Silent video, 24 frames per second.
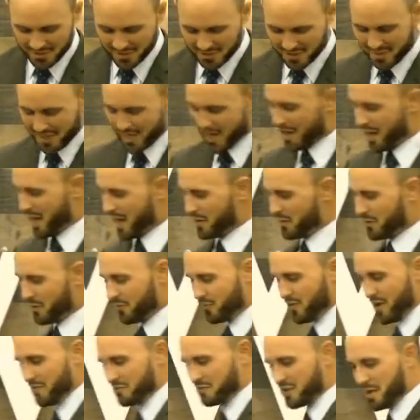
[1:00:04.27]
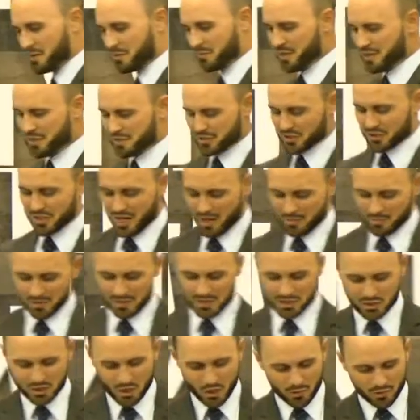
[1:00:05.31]
And I don't know if I have time to read this now, but
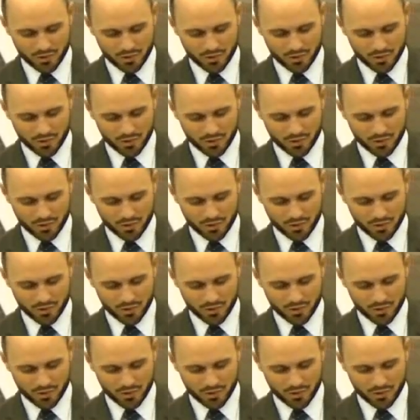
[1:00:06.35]
let's go